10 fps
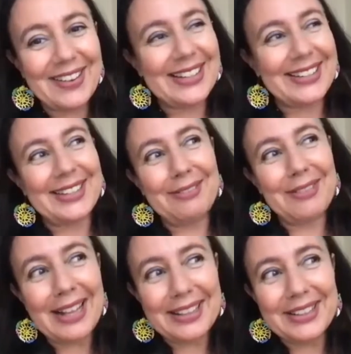said,
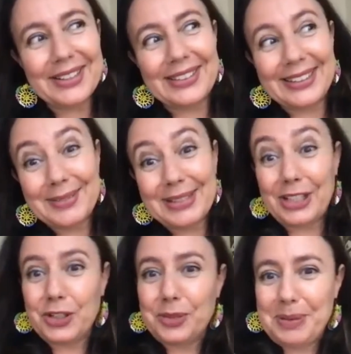well,
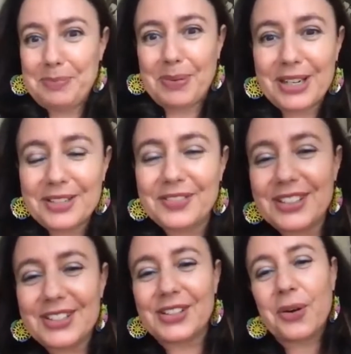Hindemith could be part of
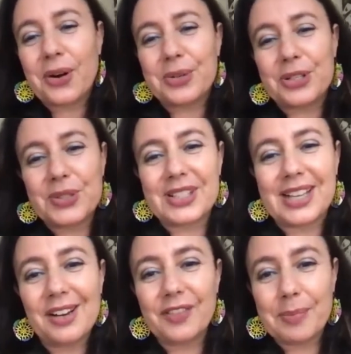the score, which was
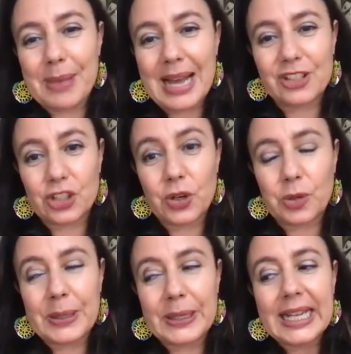kind of a bad
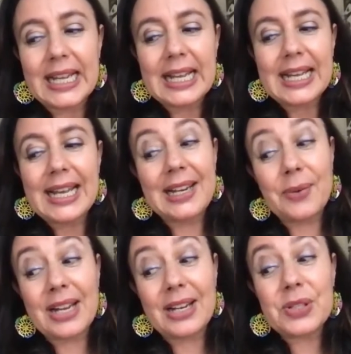joke. But
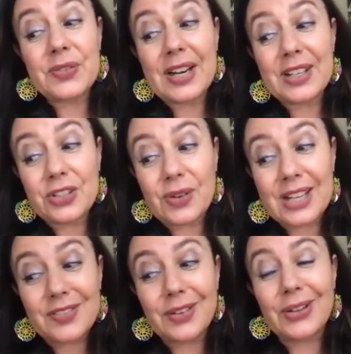anyway, it was very
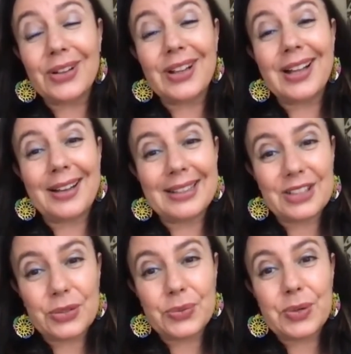stressful
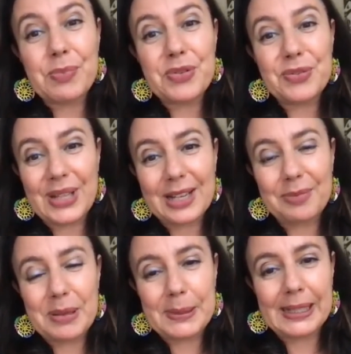to remove that
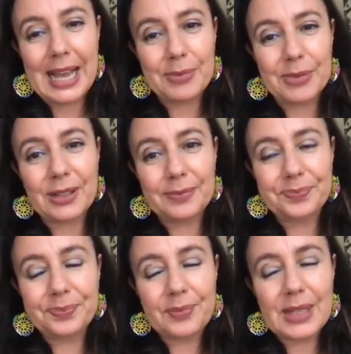beeping camera,
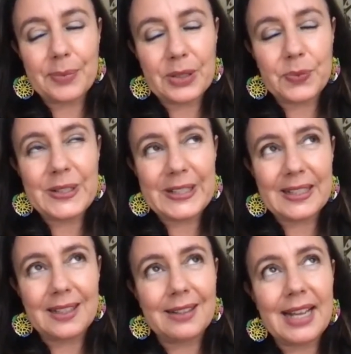but we
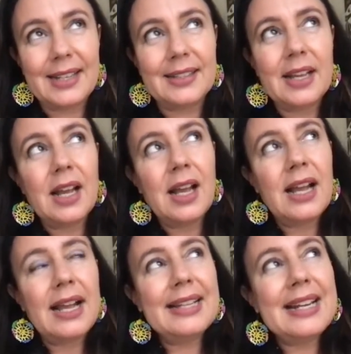did it. And
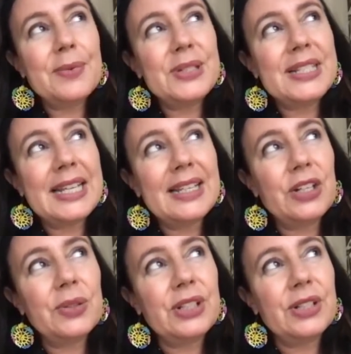then I would say,
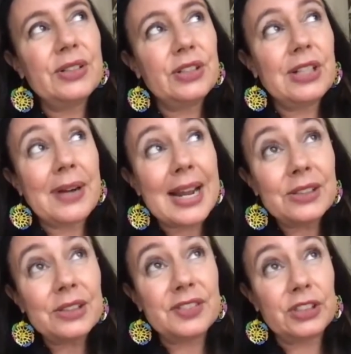the
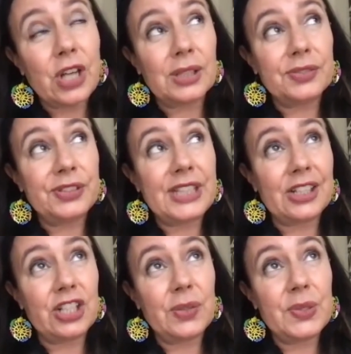director of photography
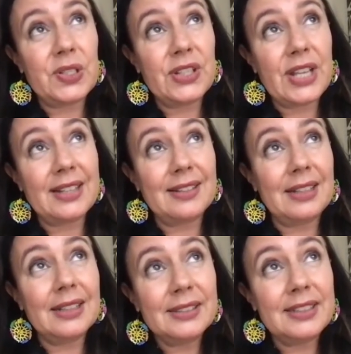actually was yet
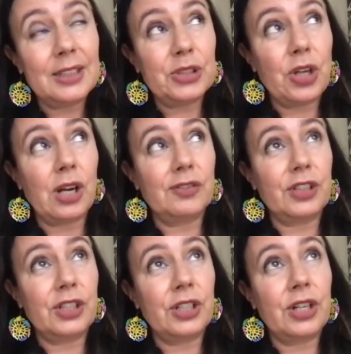another
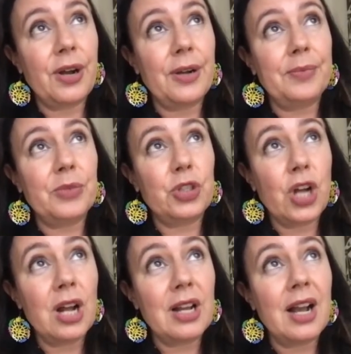cinematographer,
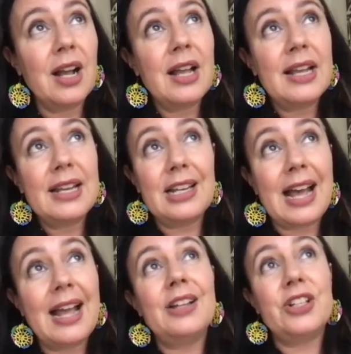Shauna, and
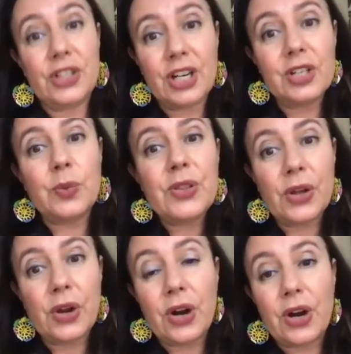I had started with
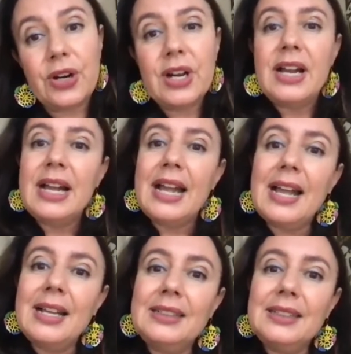her.
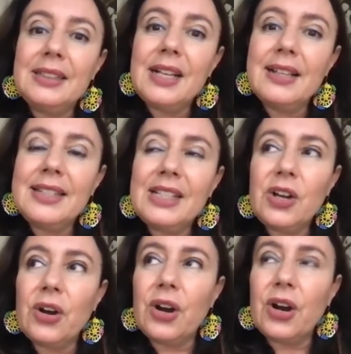And I think
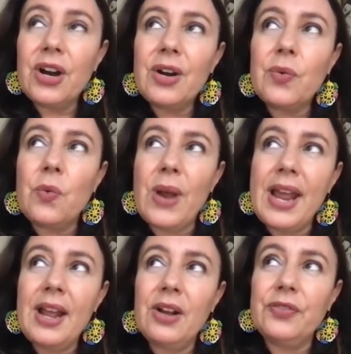her
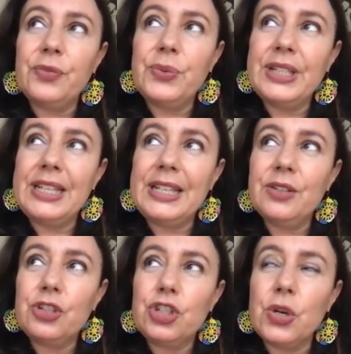way of
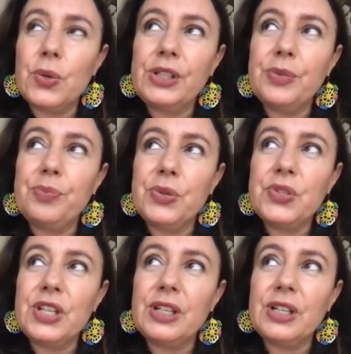really showing the
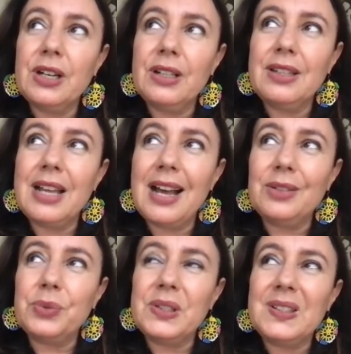music
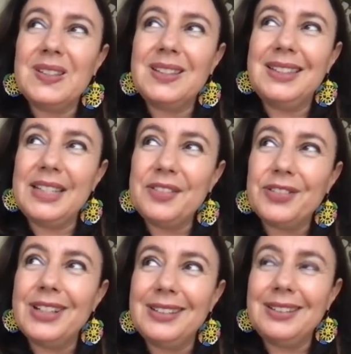that was
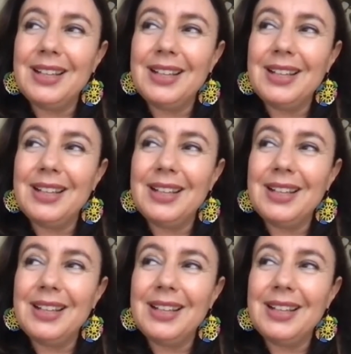different